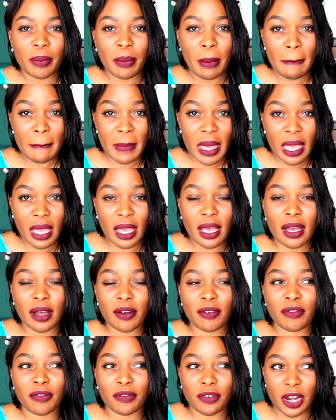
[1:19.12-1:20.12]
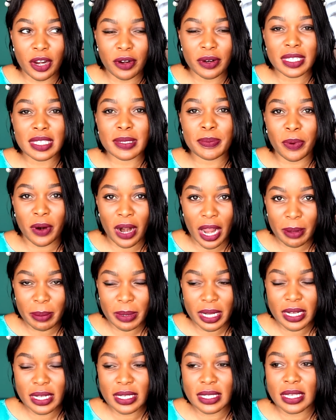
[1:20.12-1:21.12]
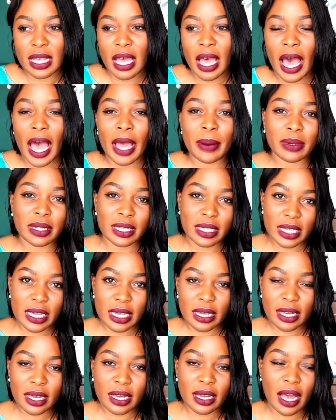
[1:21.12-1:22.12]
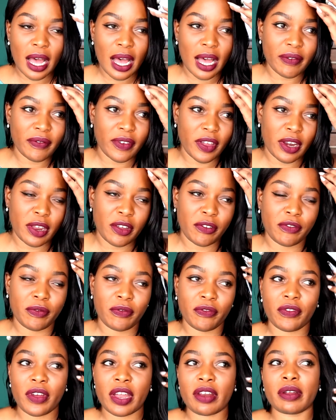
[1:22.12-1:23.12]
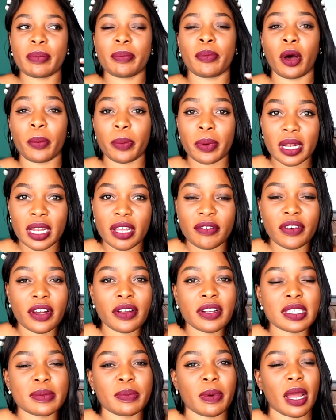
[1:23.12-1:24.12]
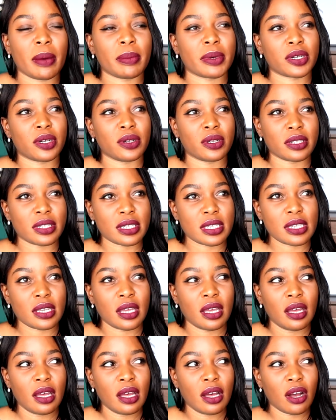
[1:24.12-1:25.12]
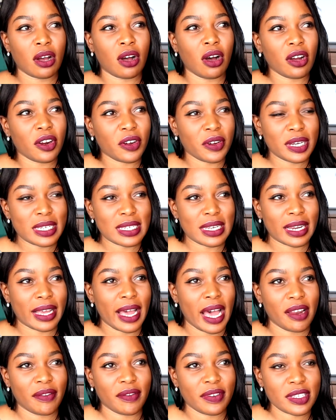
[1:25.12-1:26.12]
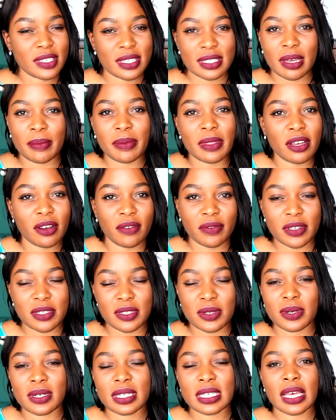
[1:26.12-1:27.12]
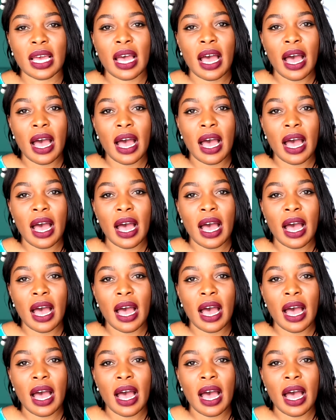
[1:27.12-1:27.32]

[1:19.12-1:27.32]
make fragrance primers. I will link a very popular fragrance primer called Concrete and Canvas or something of the sort